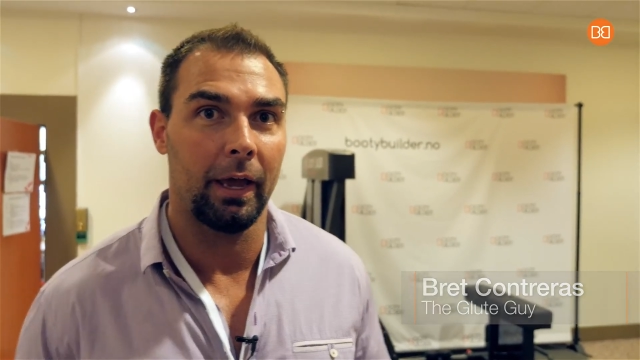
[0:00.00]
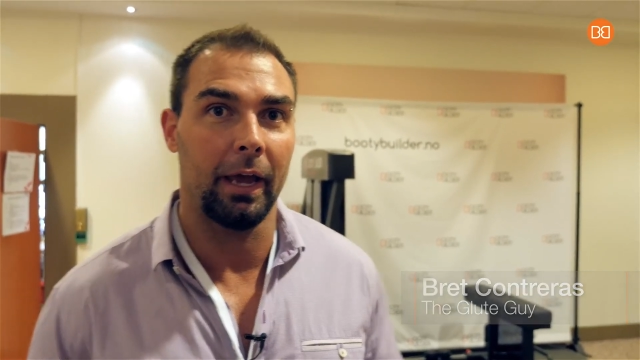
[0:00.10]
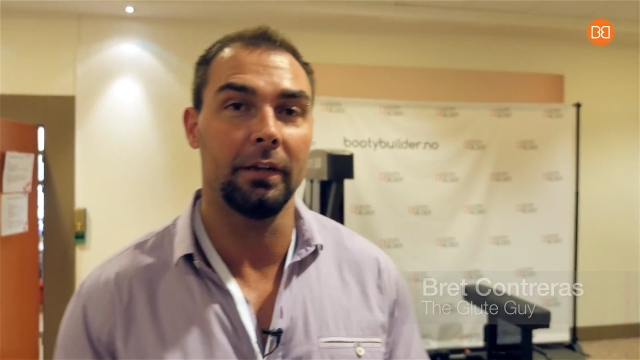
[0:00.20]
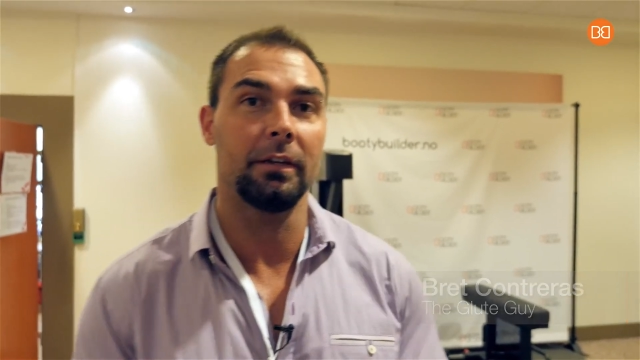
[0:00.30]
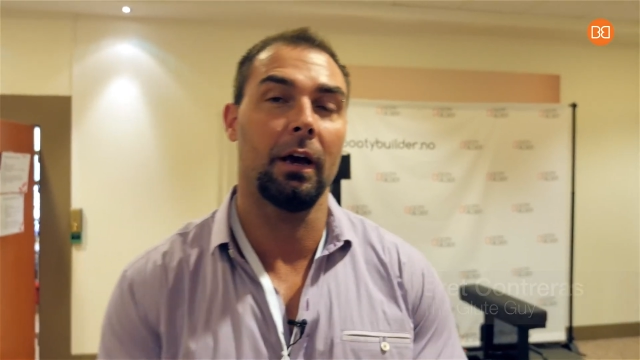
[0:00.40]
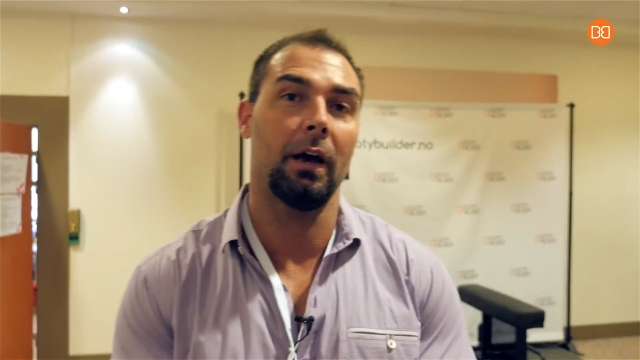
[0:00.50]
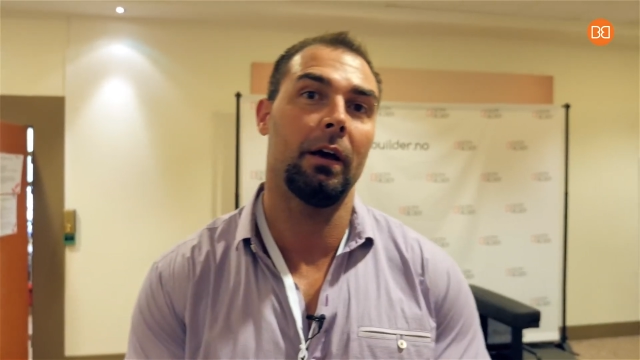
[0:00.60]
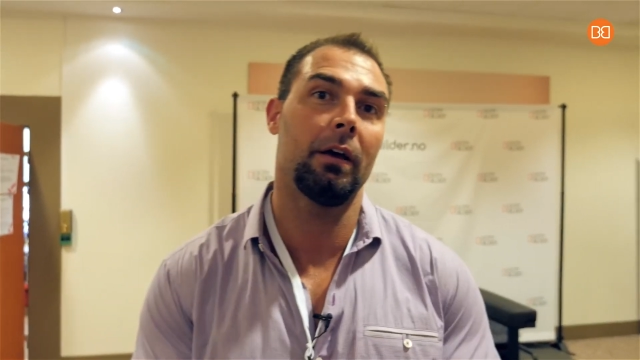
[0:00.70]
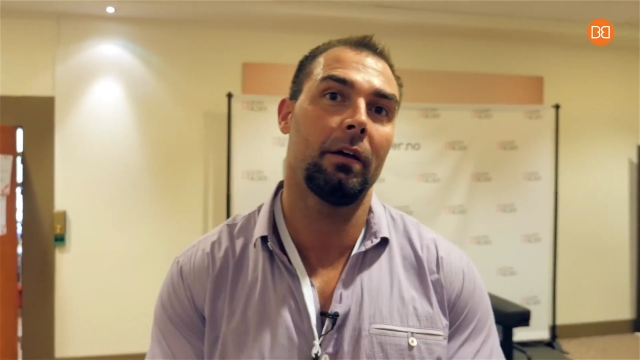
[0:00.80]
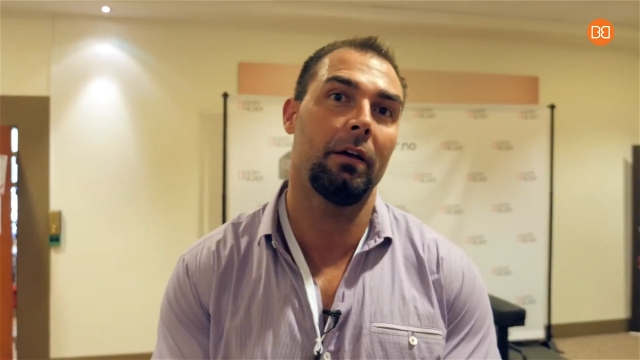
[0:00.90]
And
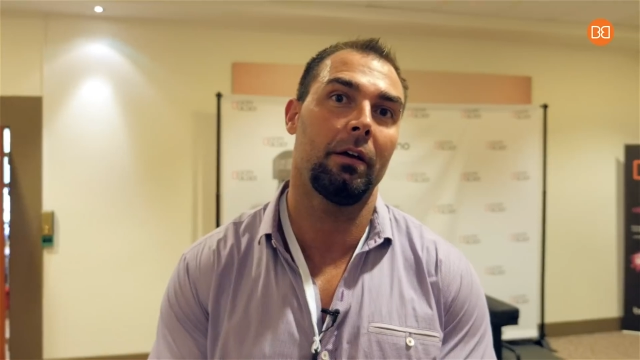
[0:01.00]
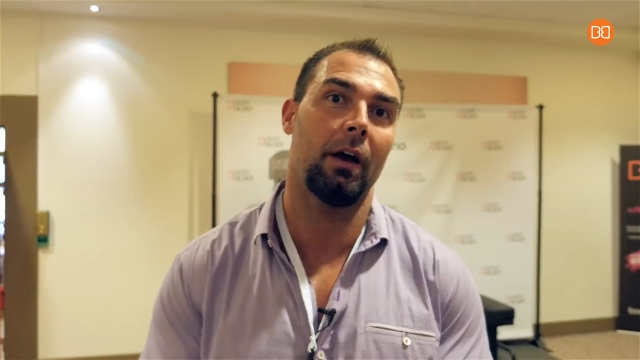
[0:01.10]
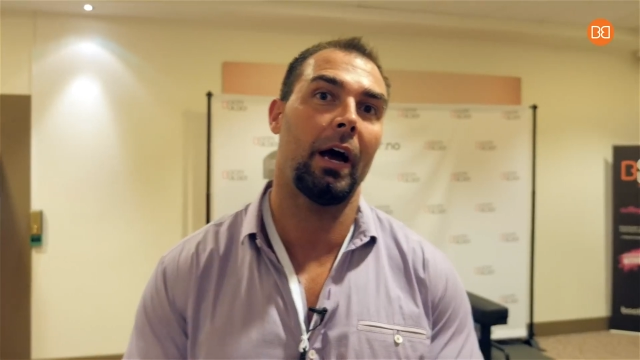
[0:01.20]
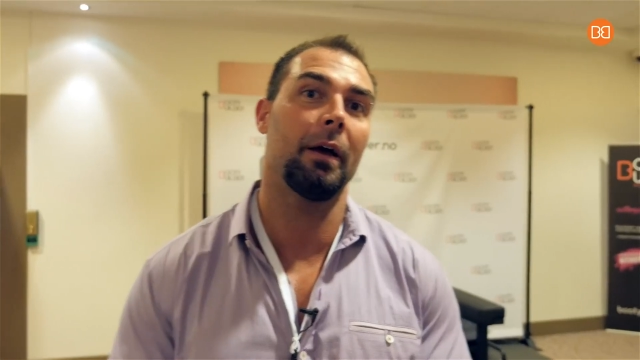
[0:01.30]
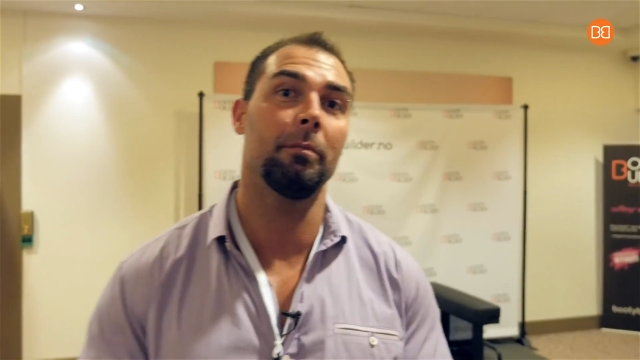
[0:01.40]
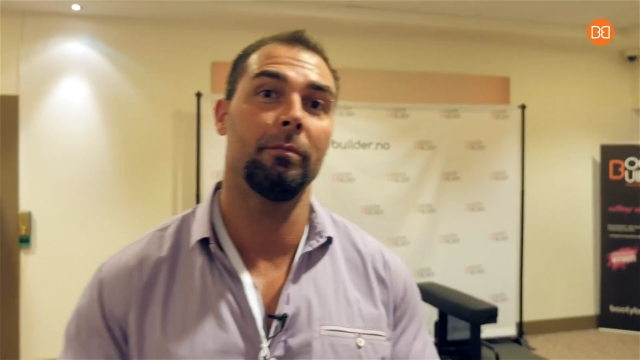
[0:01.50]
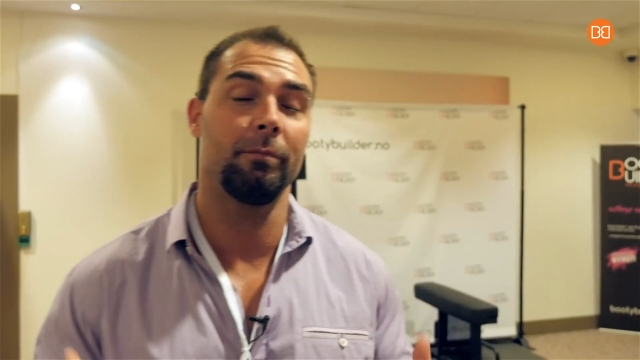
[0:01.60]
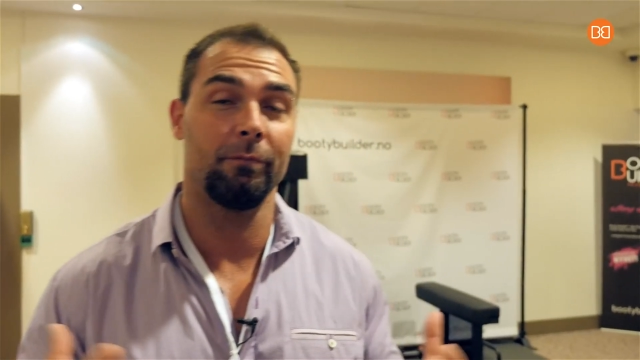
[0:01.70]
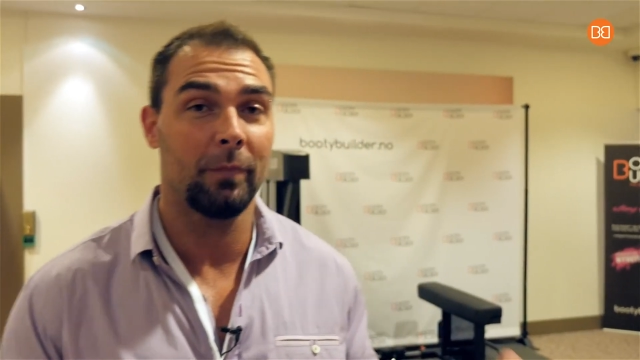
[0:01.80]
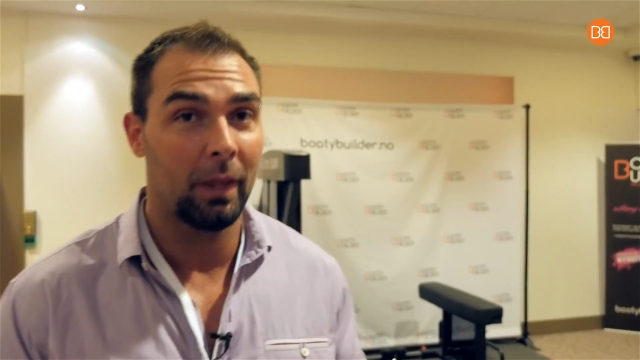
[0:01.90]
I'm
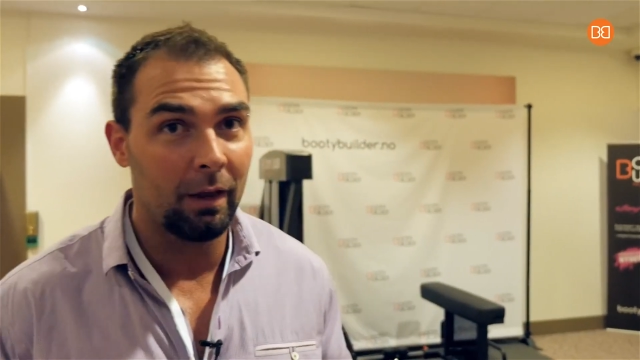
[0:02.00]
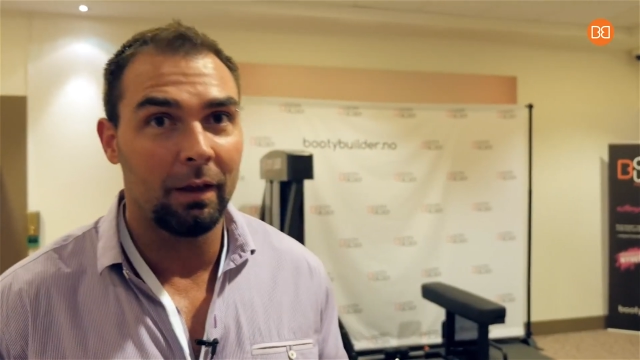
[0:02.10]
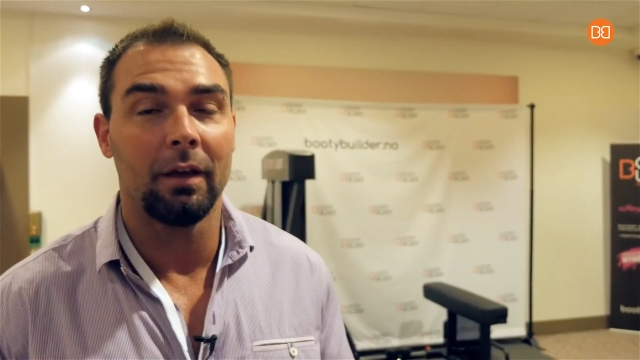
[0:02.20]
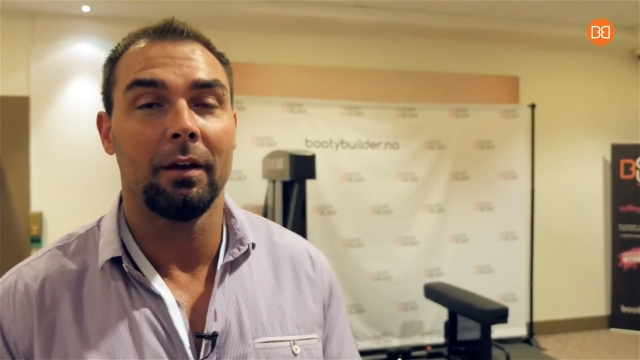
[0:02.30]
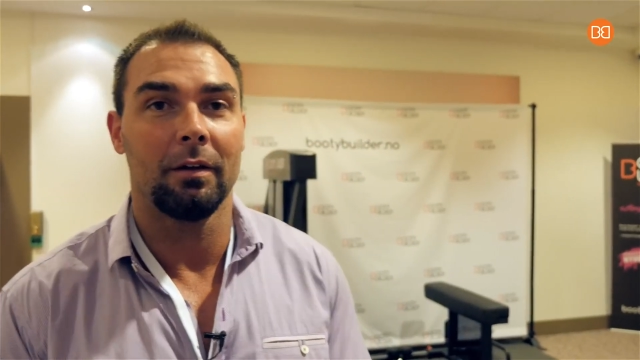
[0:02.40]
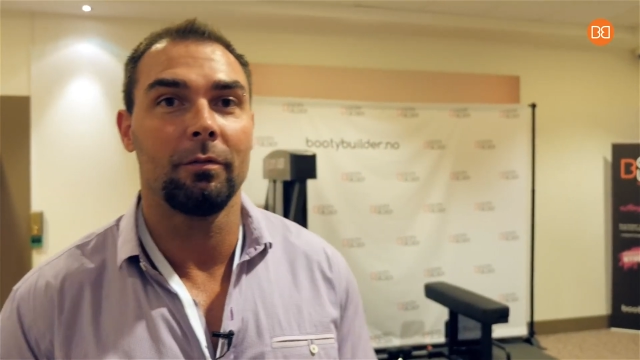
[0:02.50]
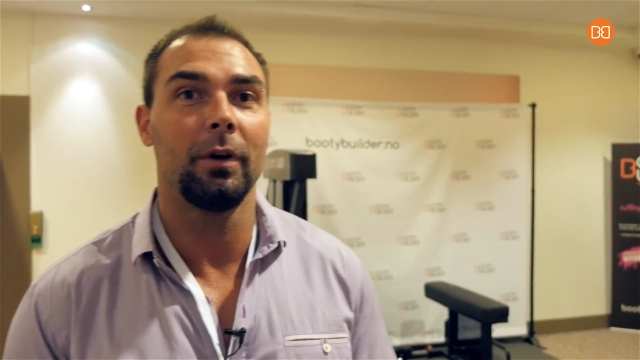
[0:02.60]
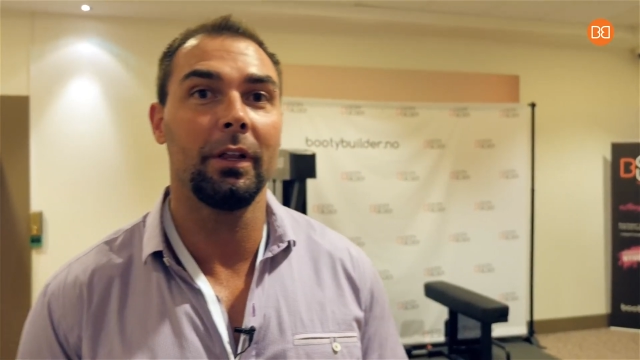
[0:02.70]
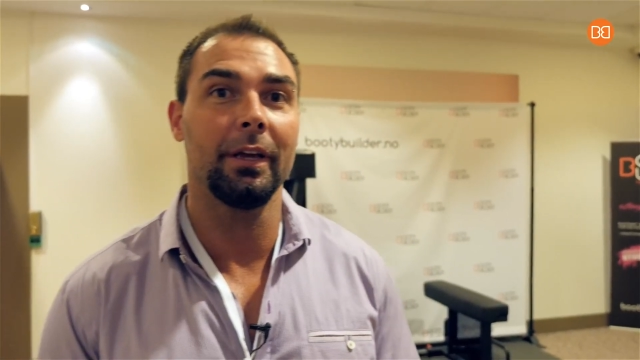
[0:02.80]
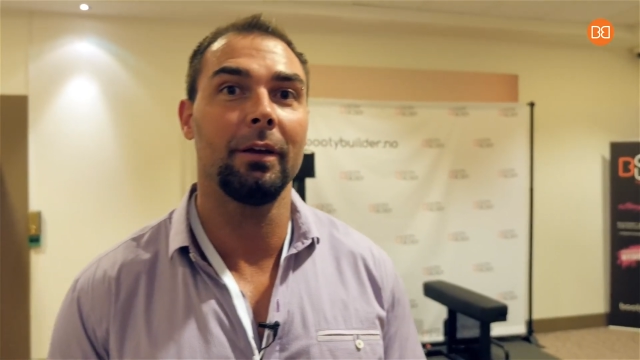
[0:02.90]

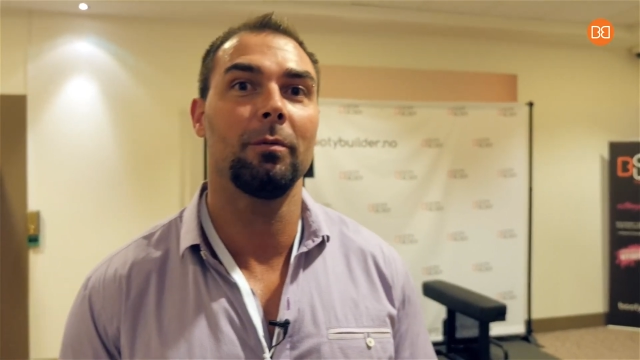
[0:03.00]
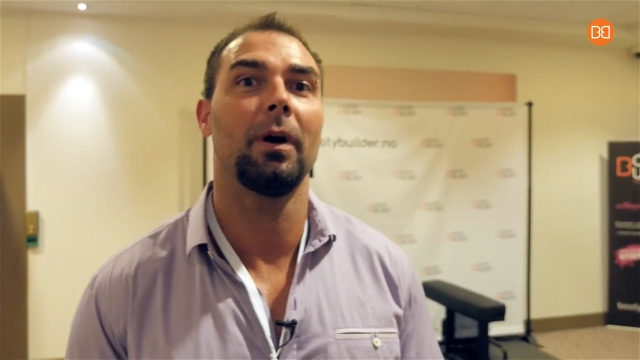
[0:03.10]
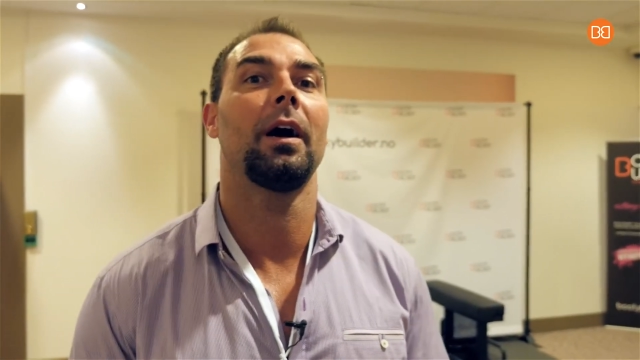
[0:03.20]
really